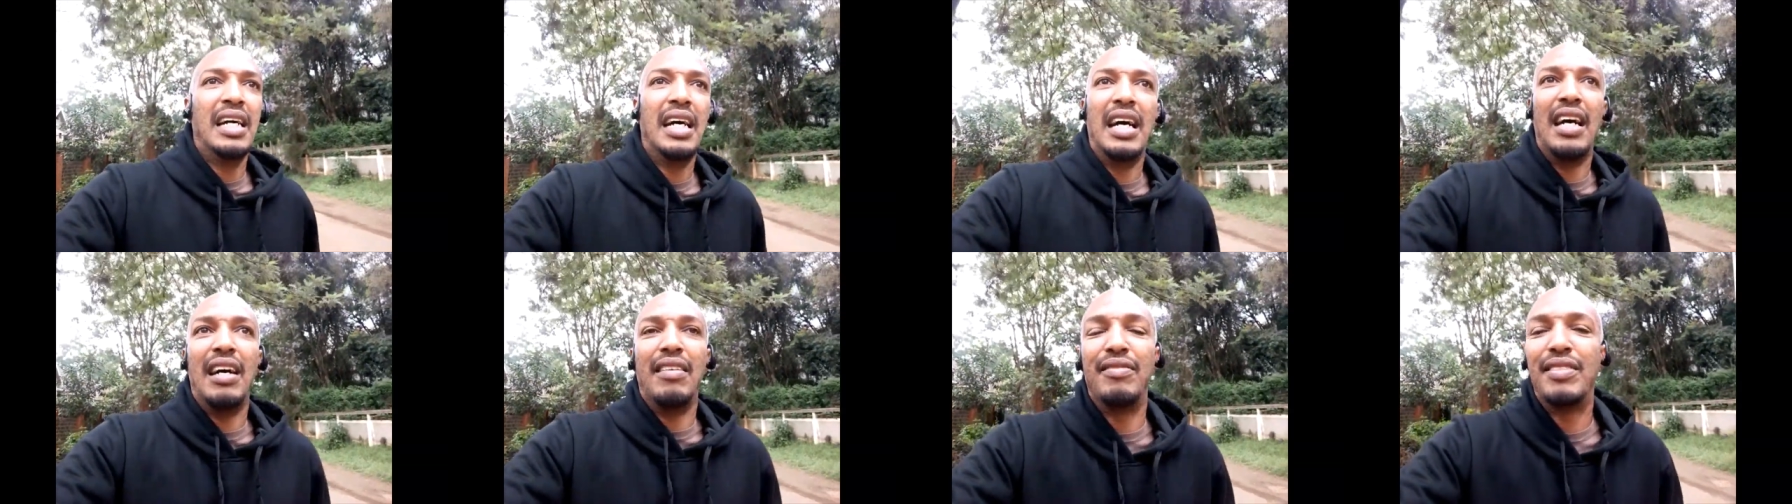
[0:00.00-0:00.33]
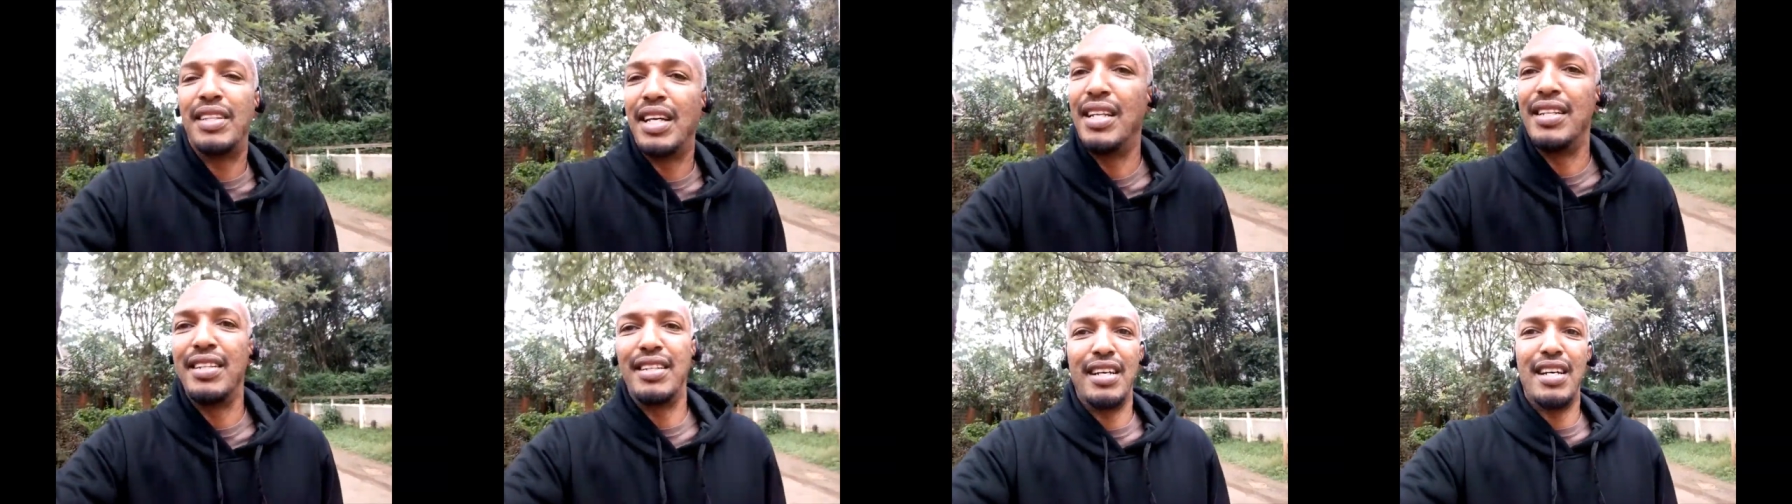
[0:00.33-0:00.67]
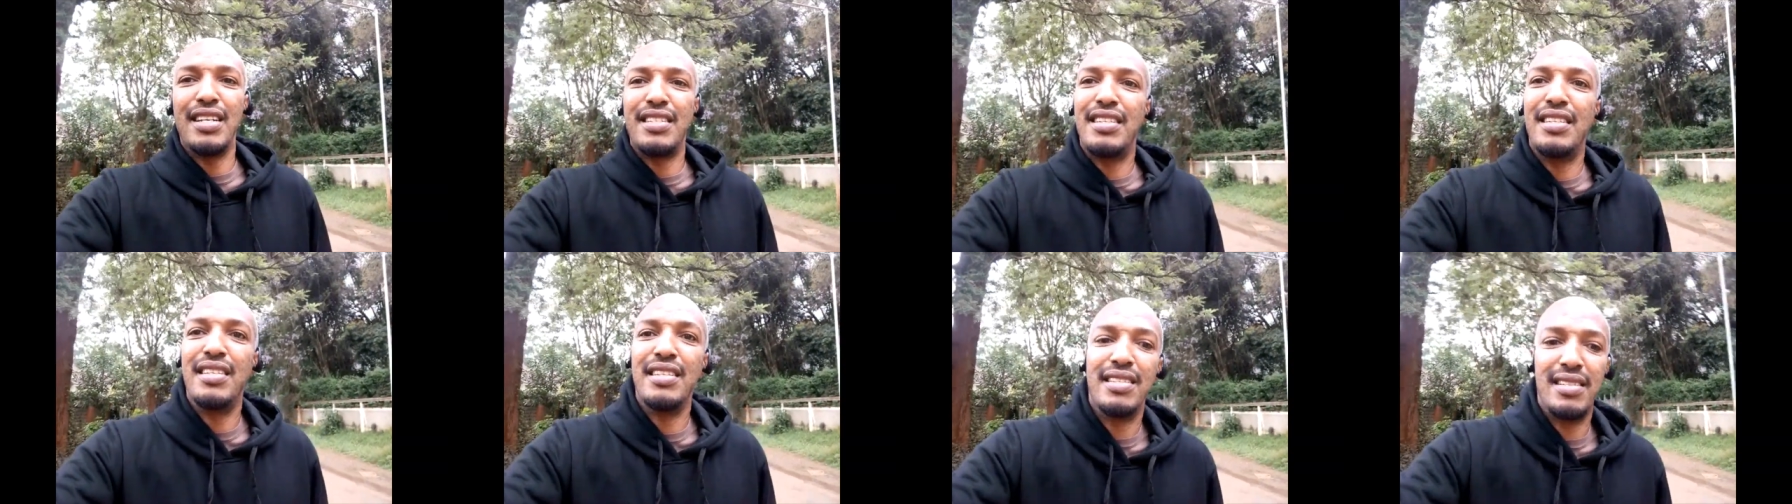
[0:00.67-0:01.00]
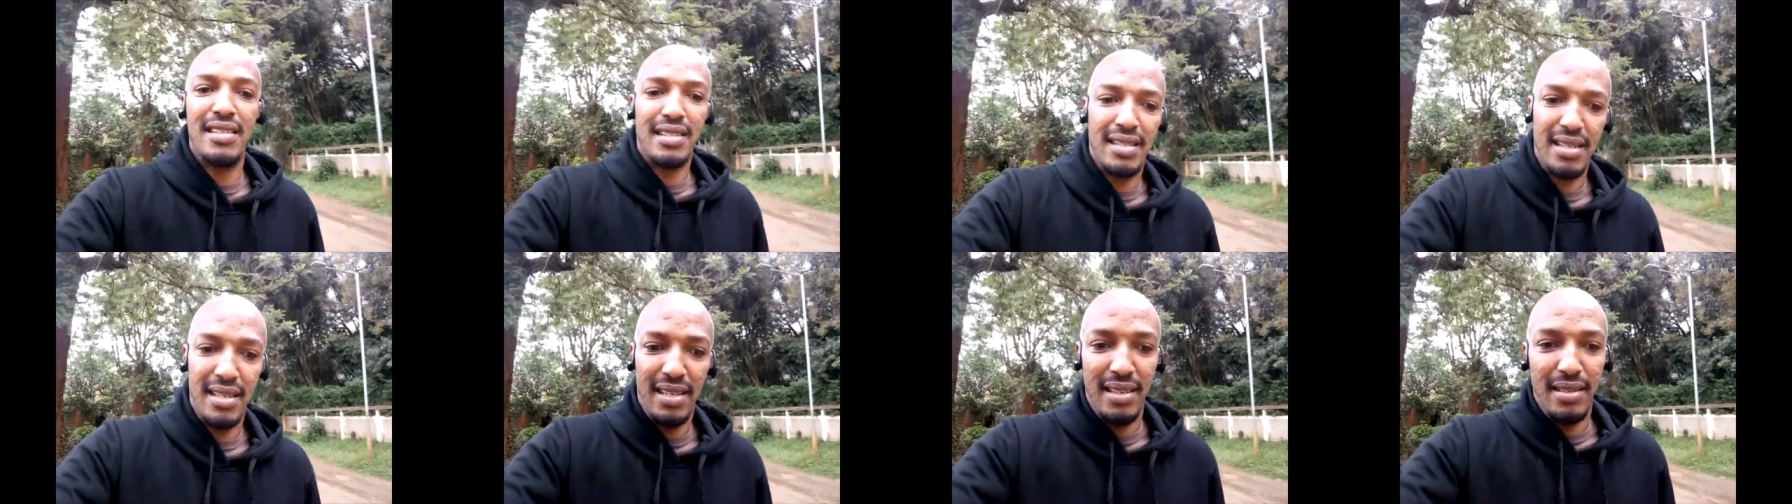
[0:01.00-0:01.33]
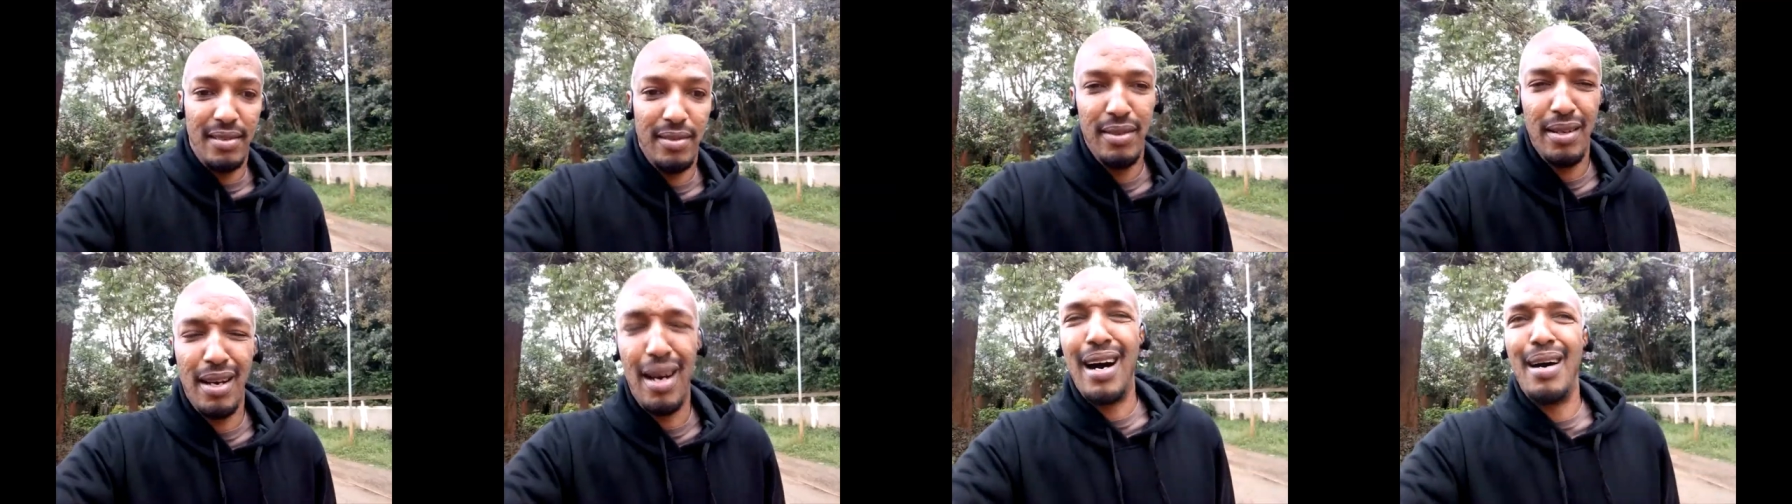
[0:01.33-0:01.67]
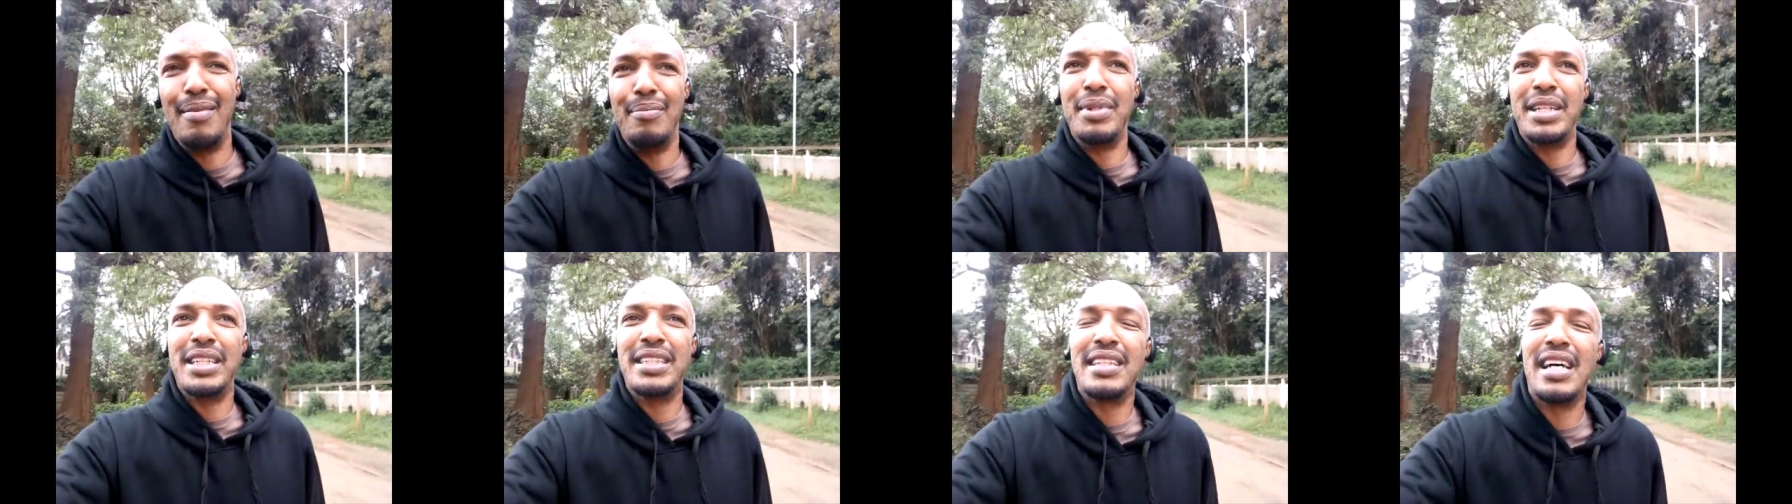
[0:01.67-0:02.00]
I've done dozens. No,
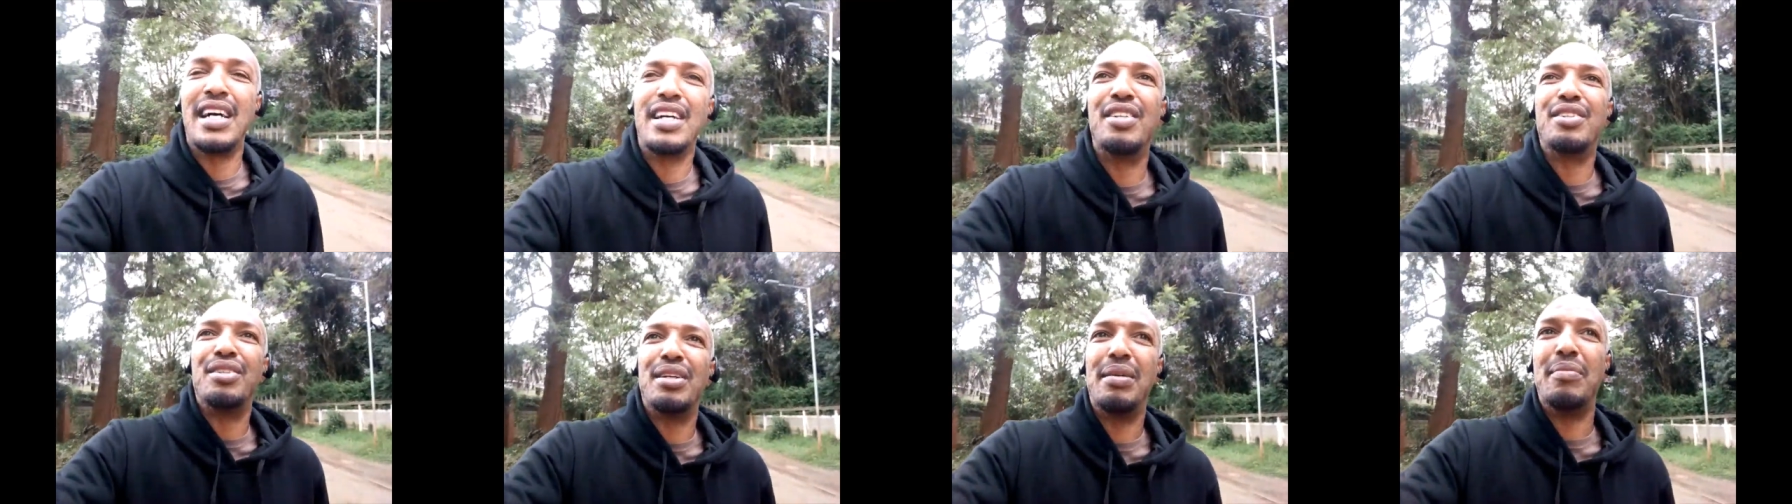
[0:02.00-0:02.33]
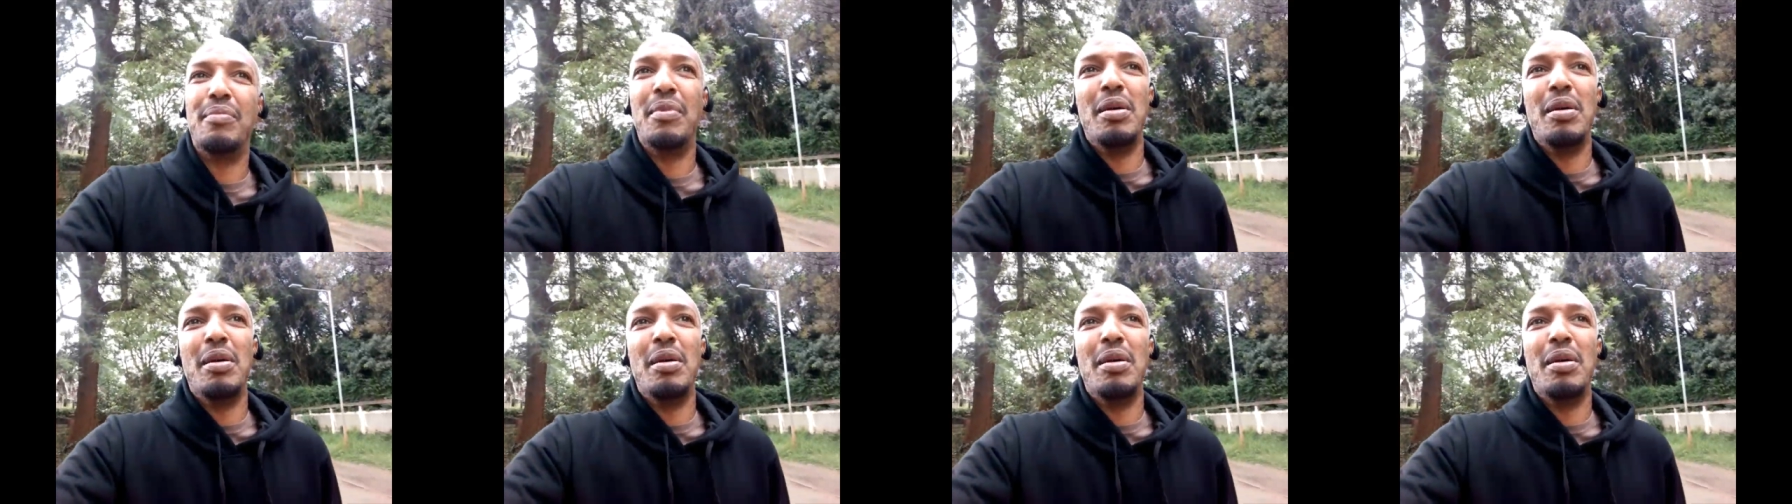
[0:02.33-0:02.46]
I'm exaggerating.